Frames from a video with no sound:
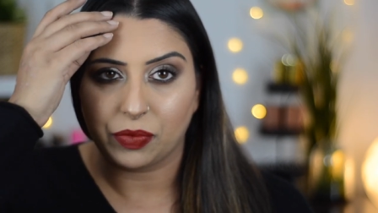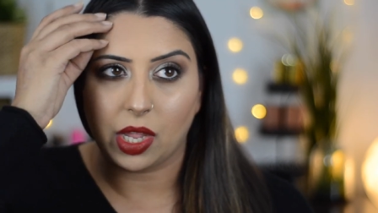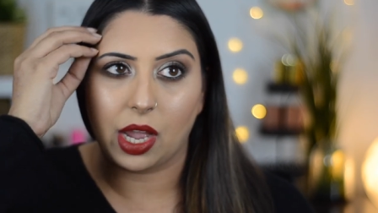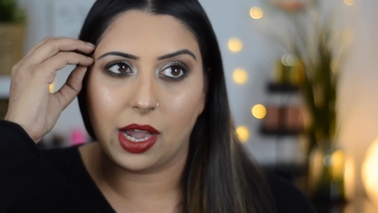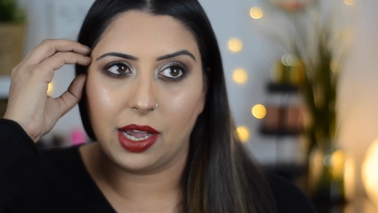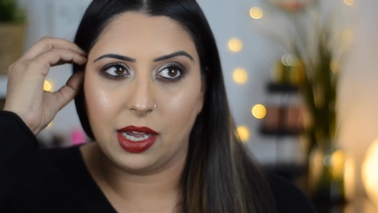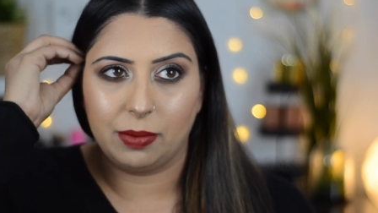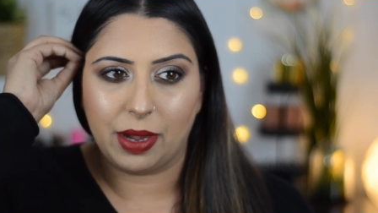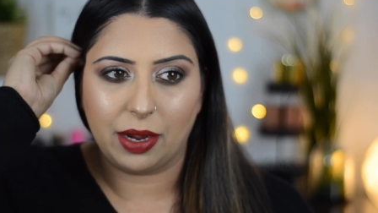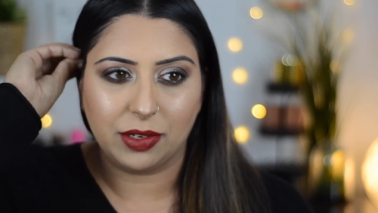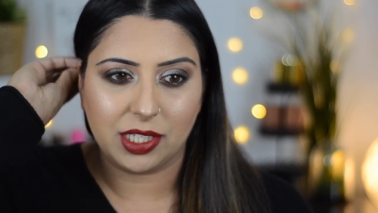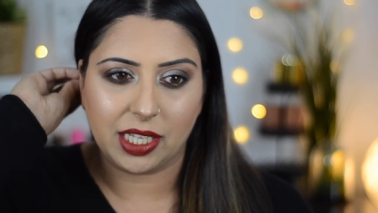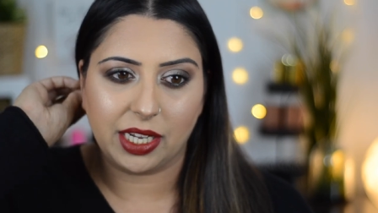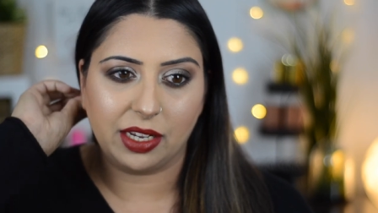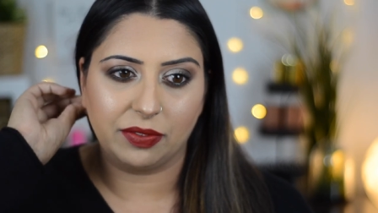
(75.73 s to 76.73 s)
I was
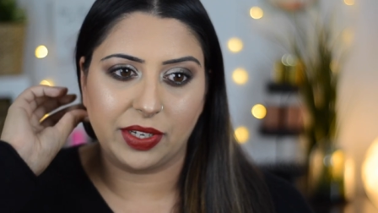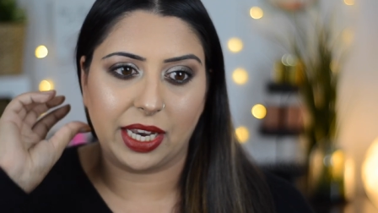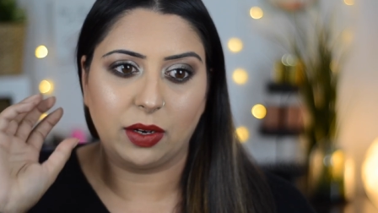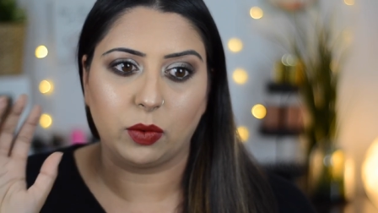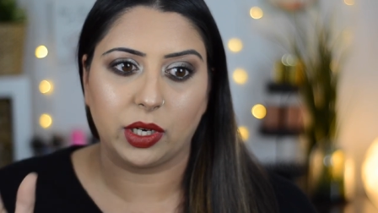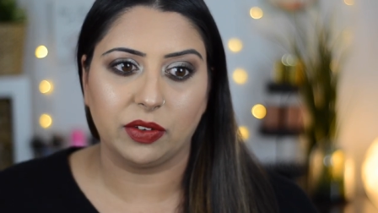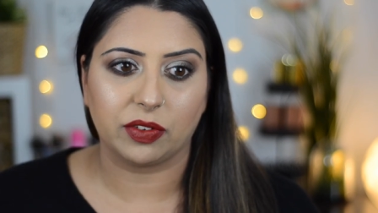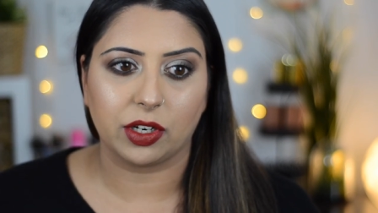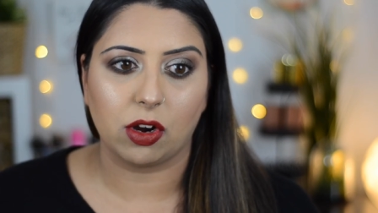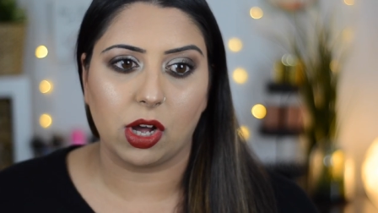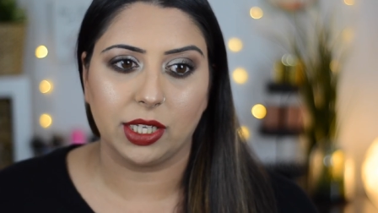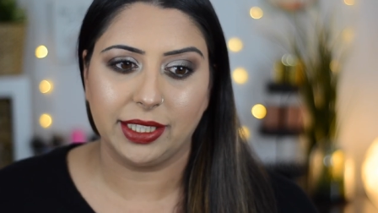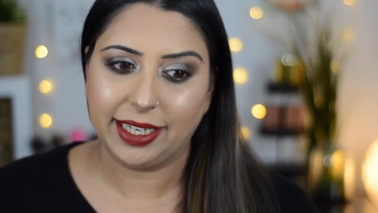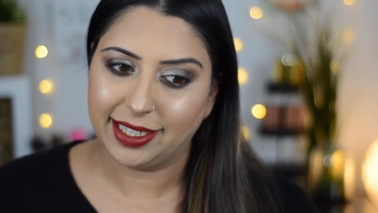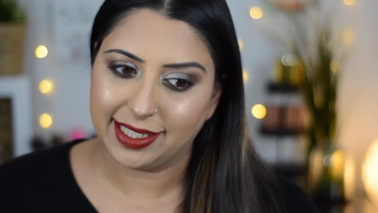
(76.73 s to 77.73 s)
thinking of getting one of her
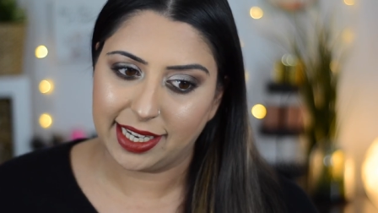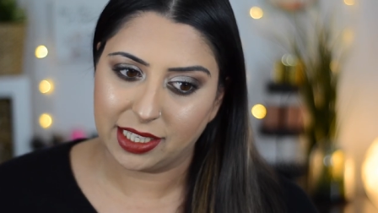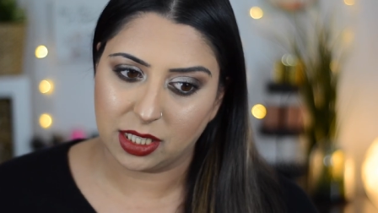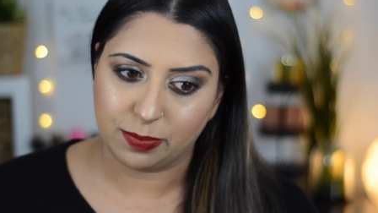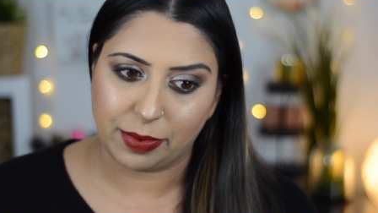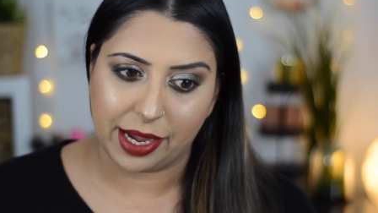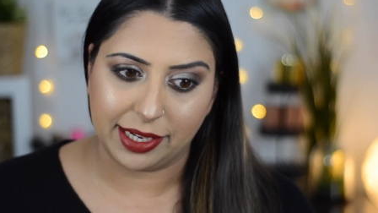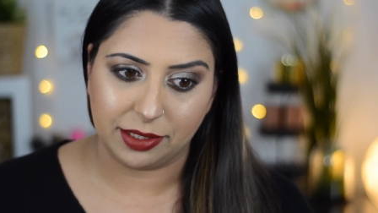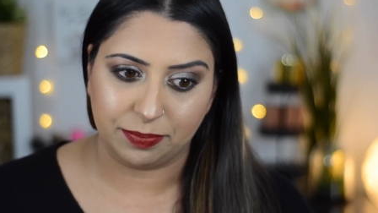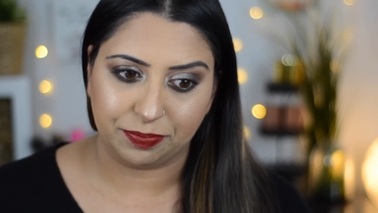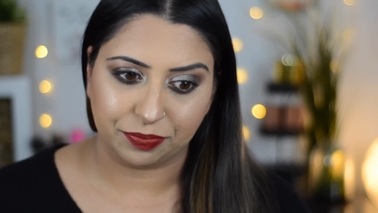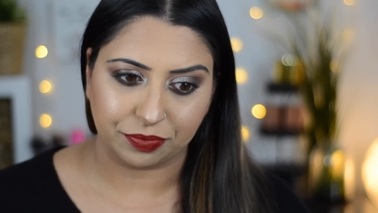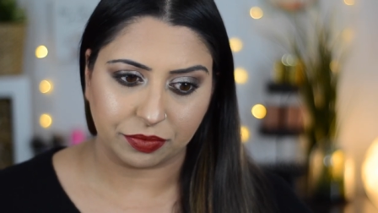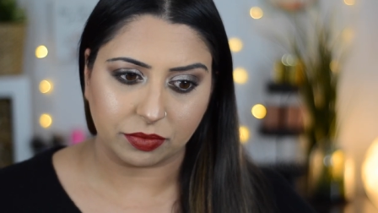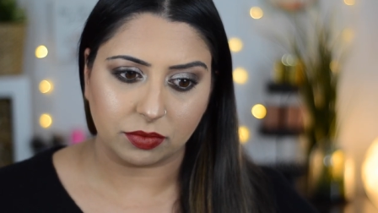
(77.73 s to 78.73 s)
holiday sets, but
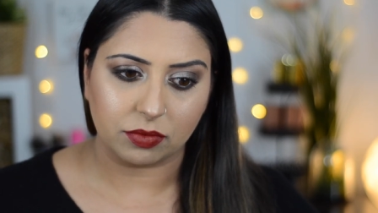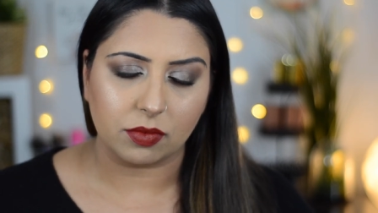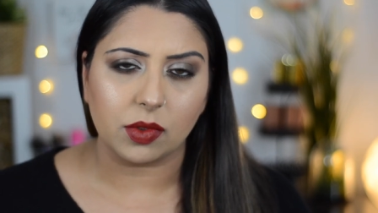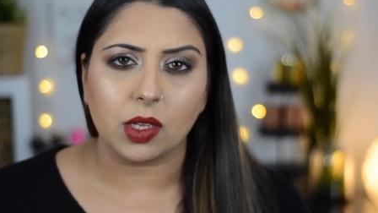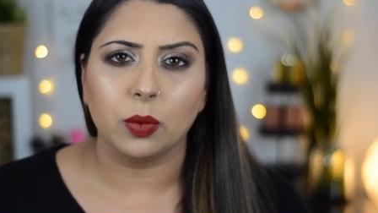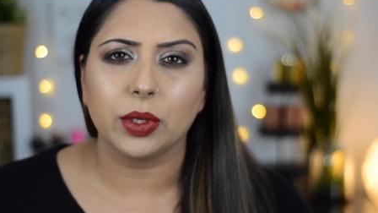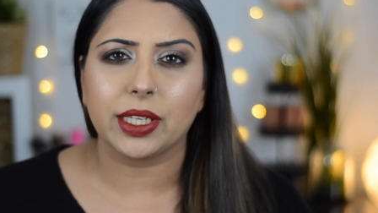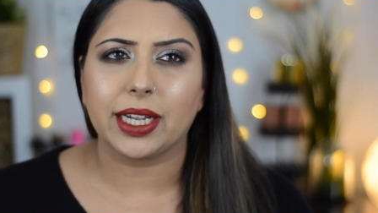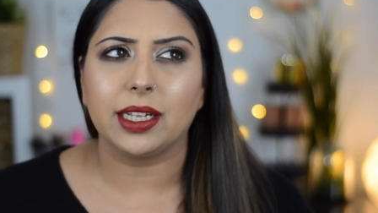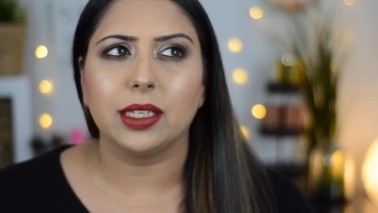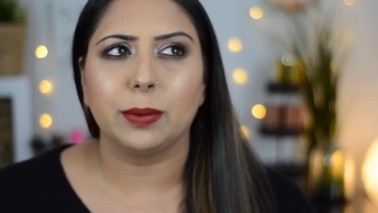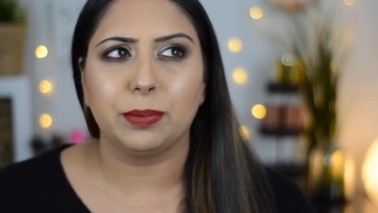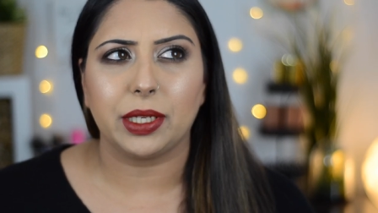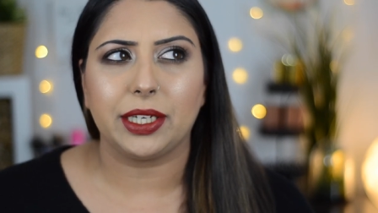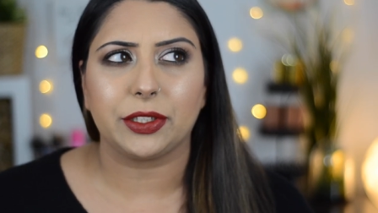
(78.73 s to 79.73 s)
with like a
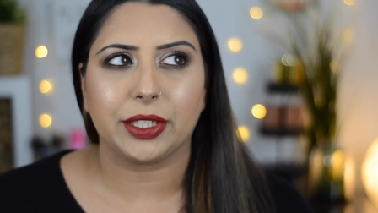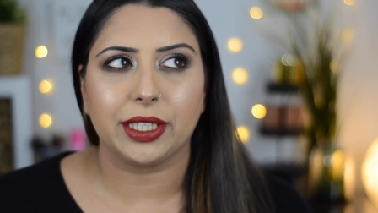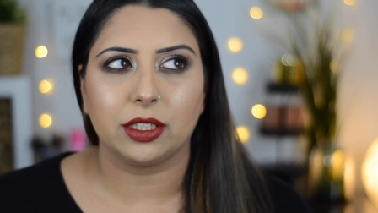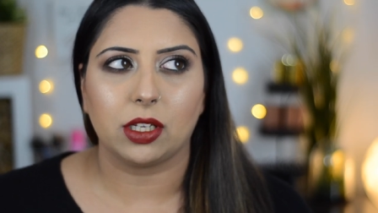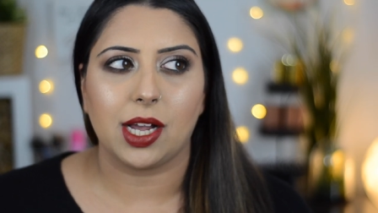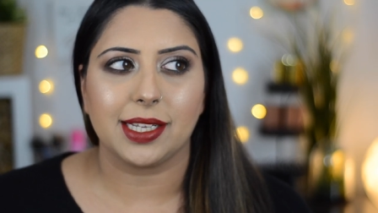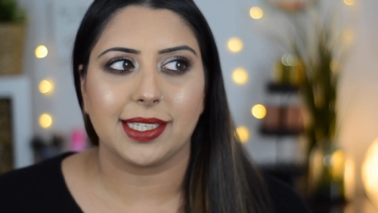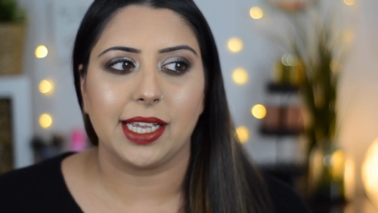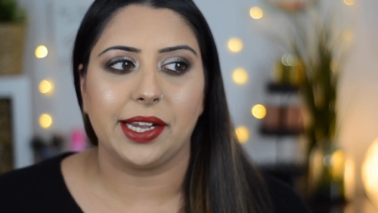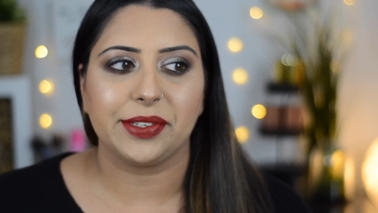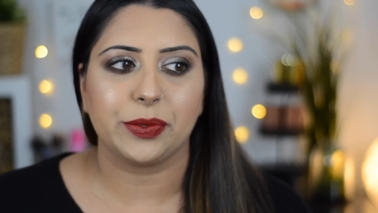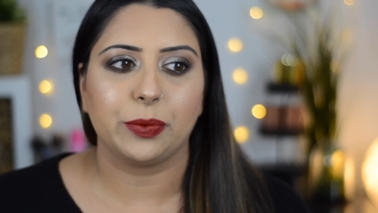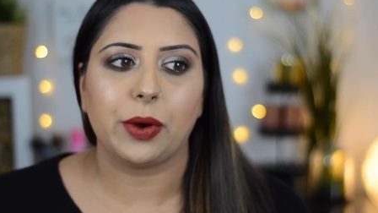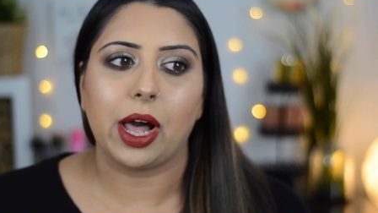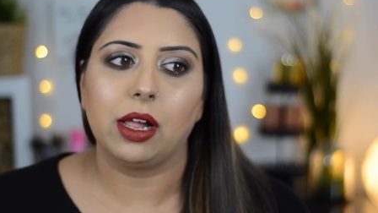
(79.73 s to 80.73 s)
lip liner and gloss
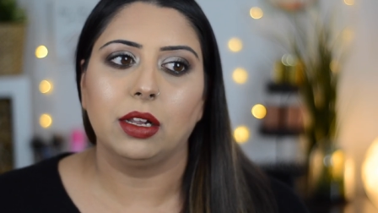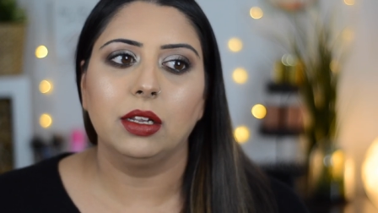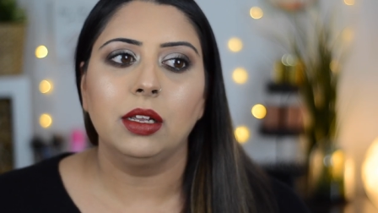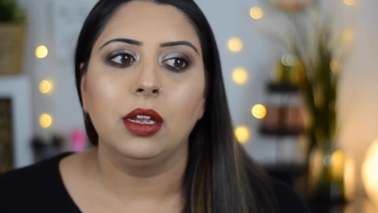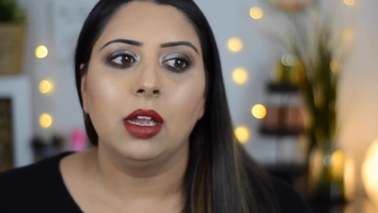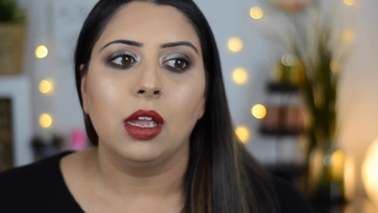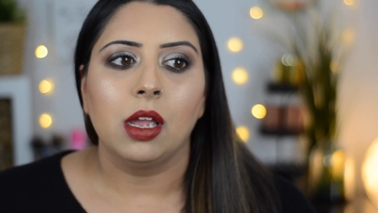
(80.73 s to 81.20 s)
as well.